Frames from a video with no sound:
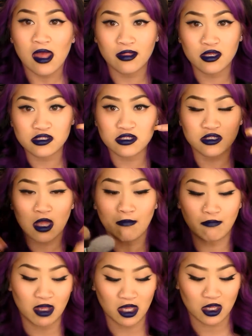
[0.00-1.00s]
And this is
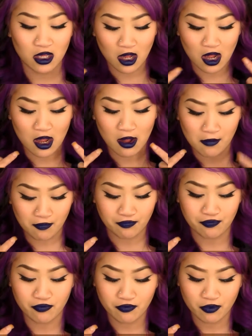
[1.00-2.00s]
me,
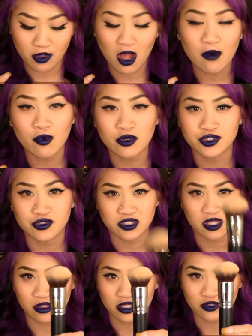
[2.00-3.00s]
of course,
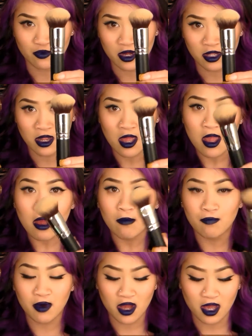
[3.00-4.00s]
using this one,
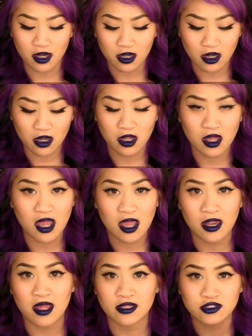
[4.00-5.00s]
but
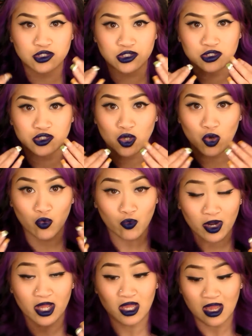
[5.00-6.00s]
it is just
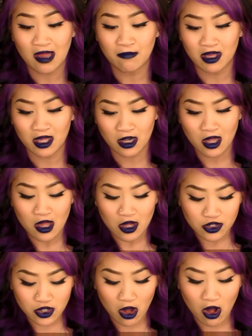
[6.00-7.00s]
great. I mean,
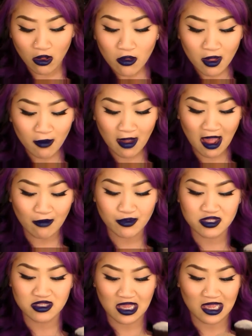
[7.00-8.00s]
all of them have
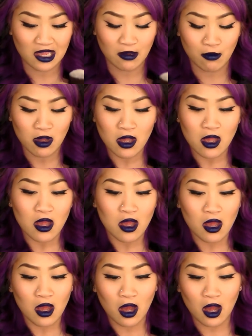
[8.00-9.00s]
the same
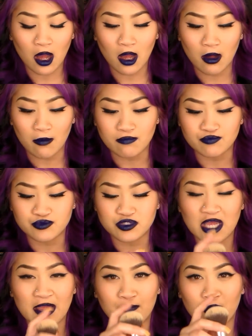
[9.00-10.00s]

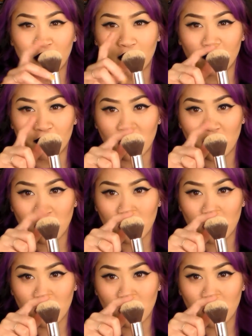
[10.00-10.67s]
type of